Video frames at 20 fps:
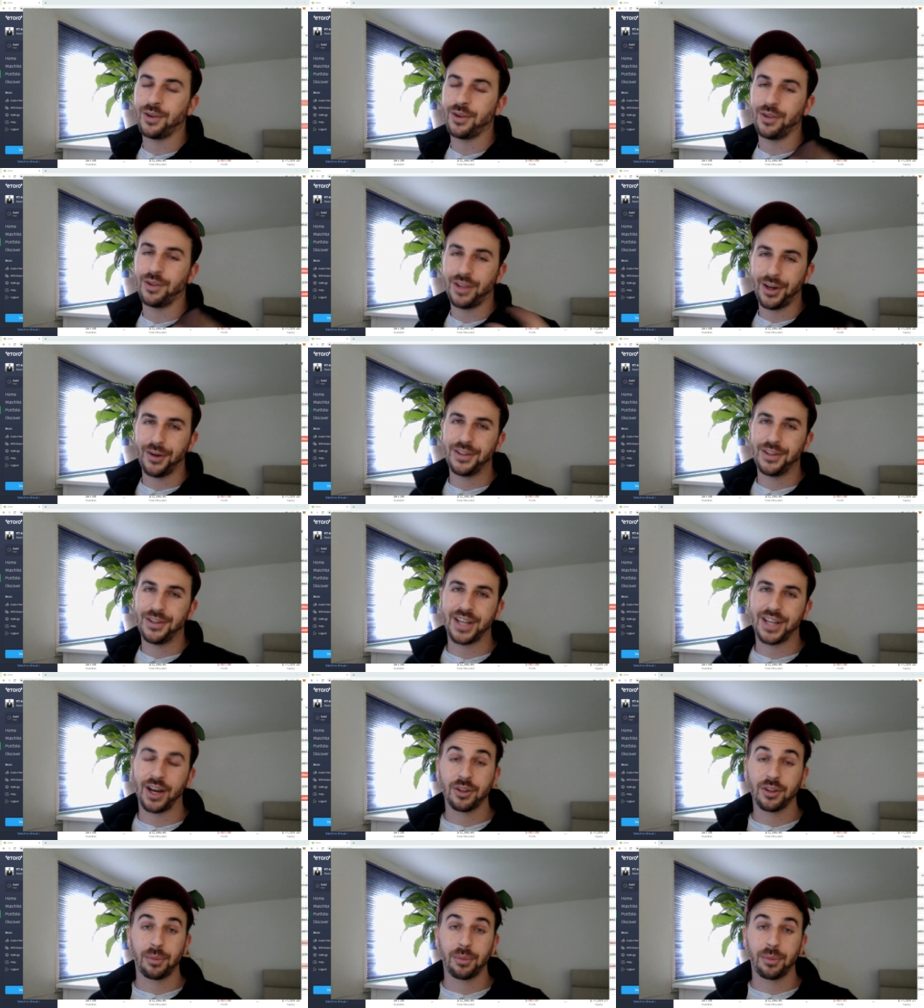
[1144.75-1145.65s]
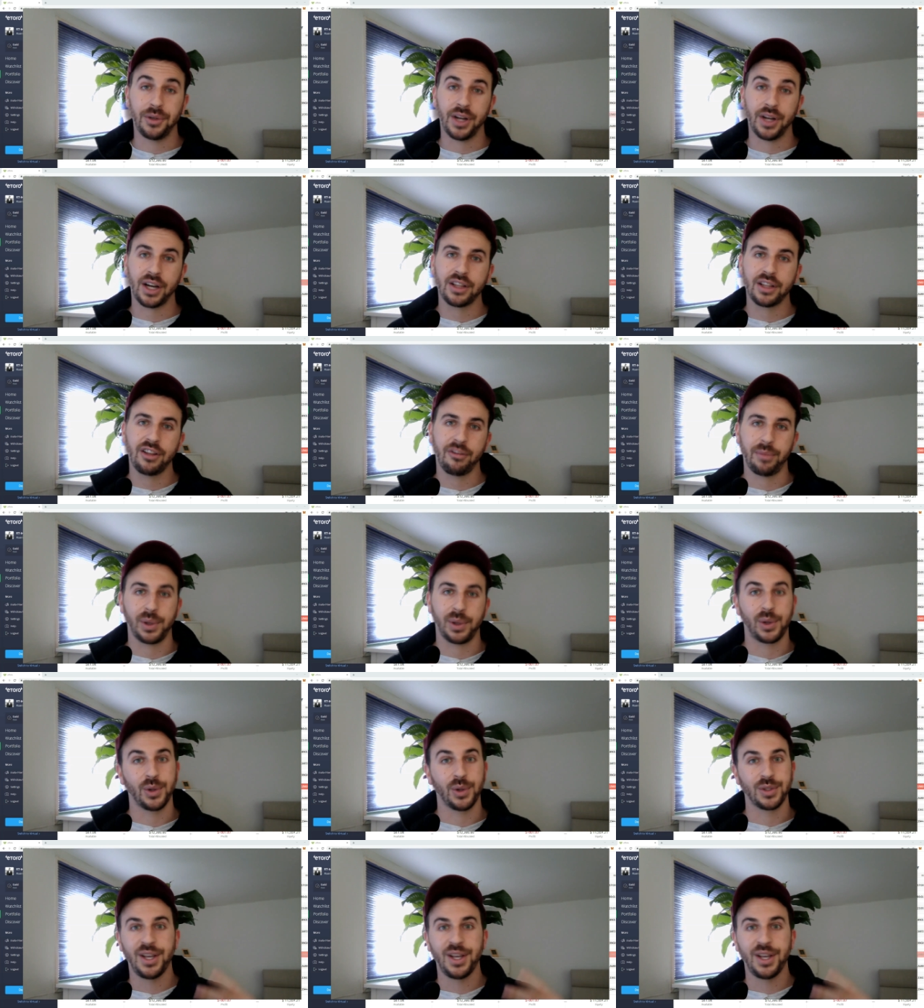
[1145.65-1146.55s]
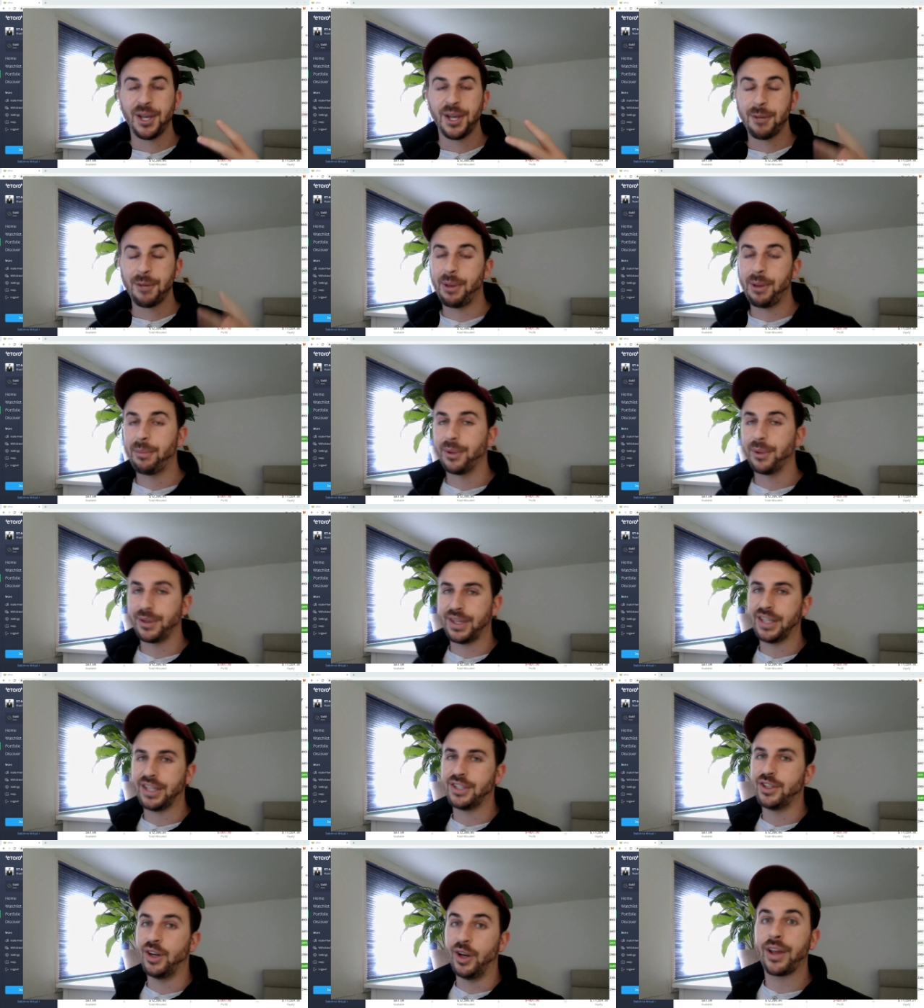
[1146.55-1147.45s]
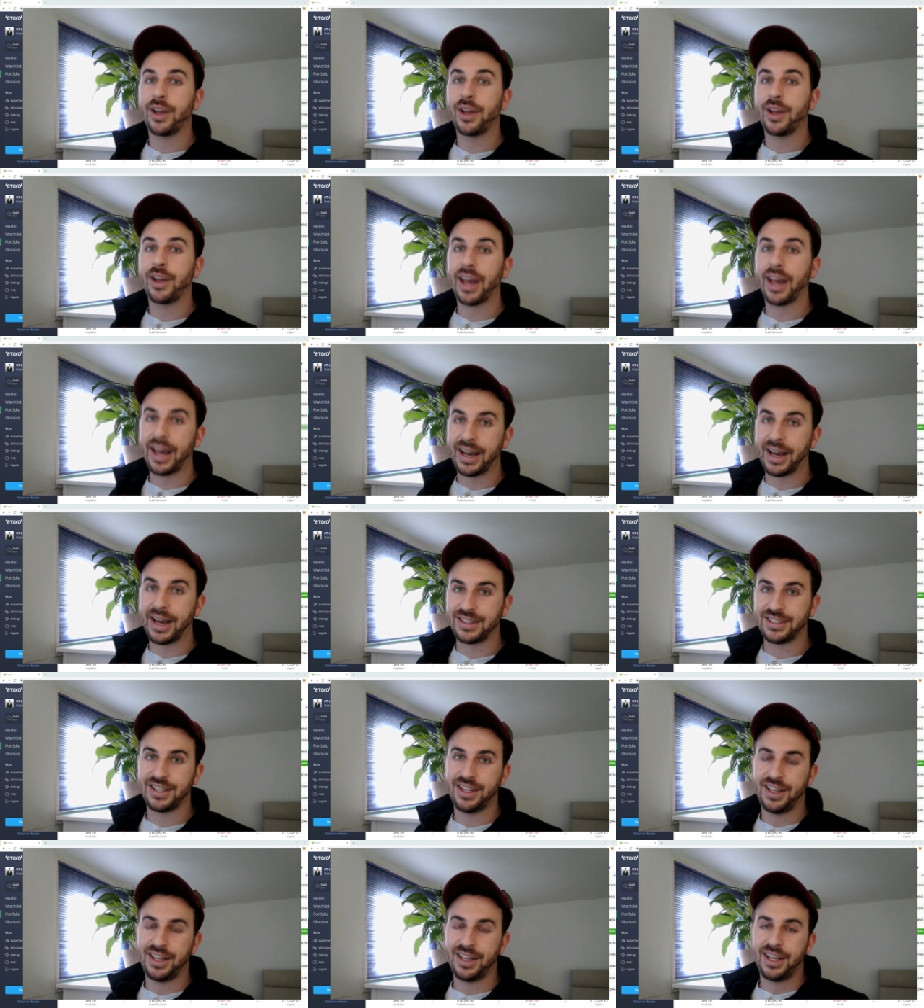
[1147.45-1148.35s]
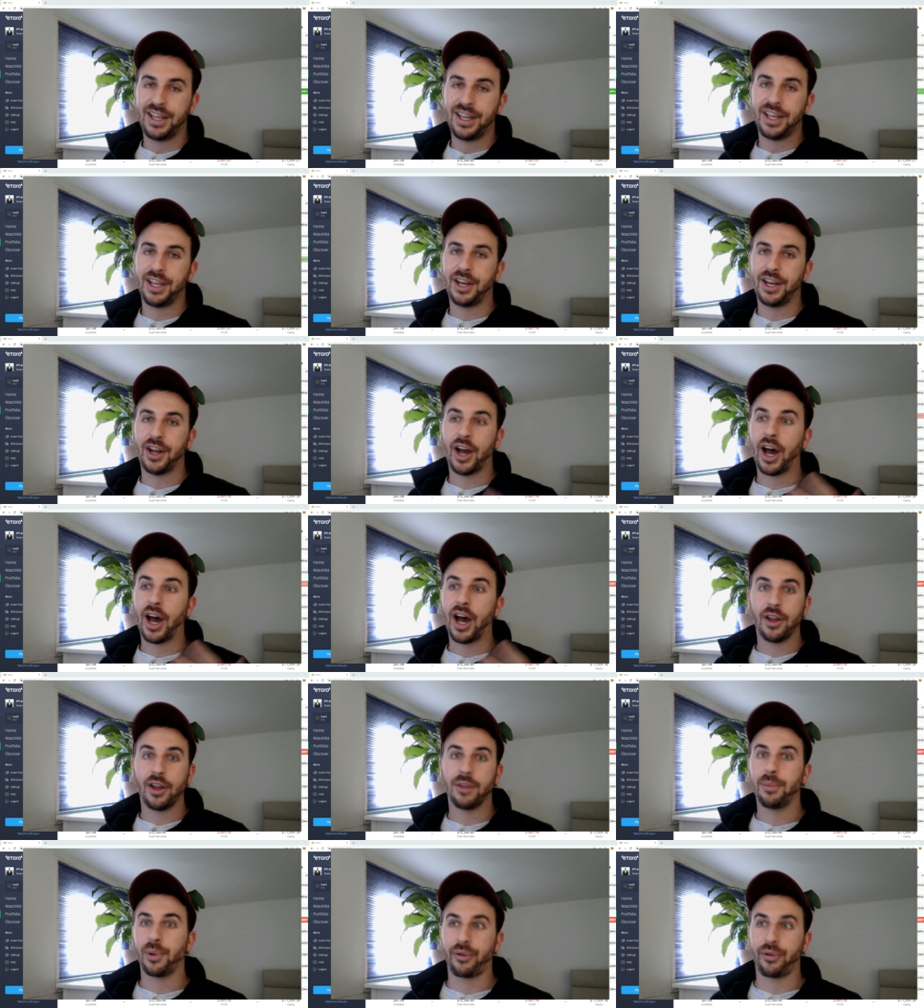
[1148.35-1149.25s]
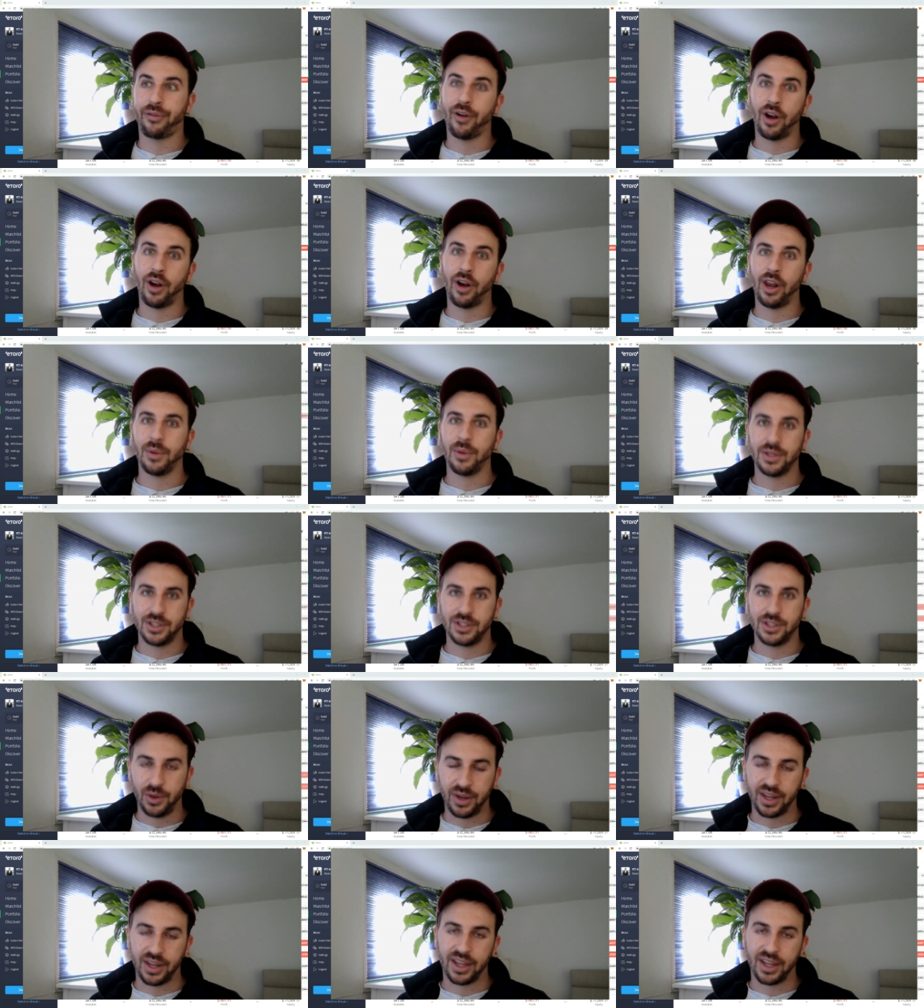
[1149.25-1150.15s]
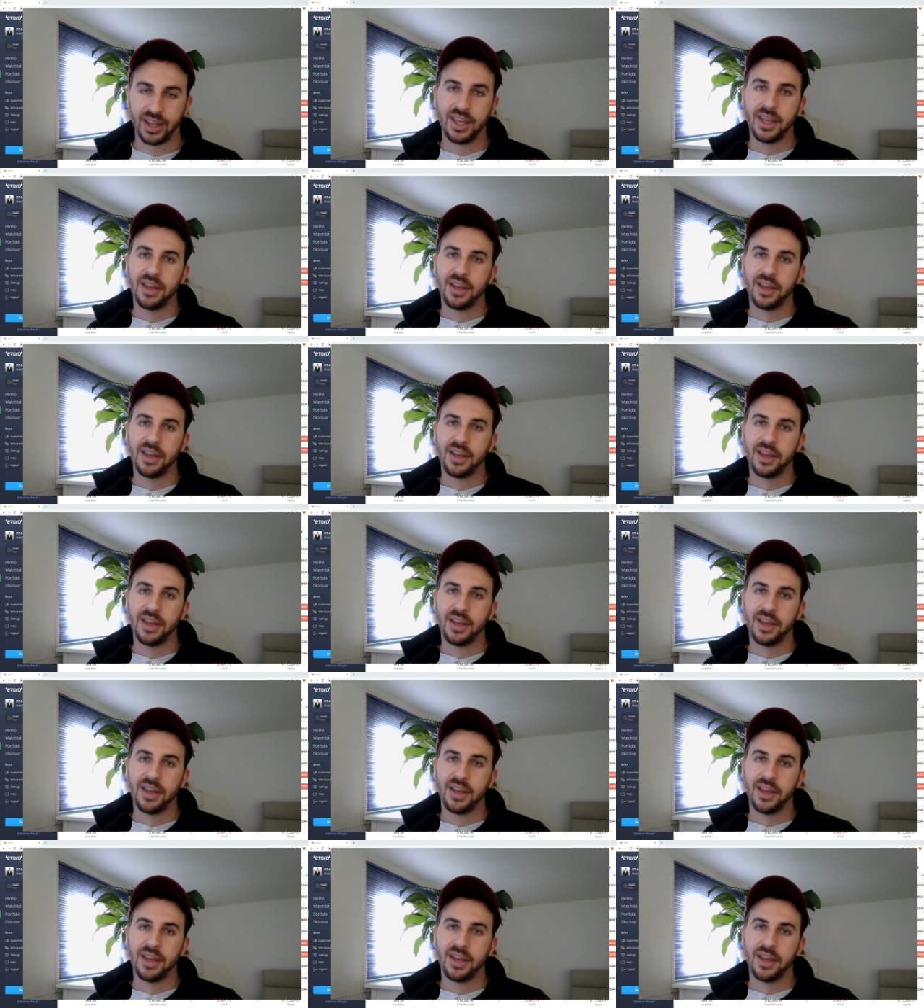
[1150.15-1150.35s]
although it's counterproductive because people tend to look at, you know, how the portfolio is doing.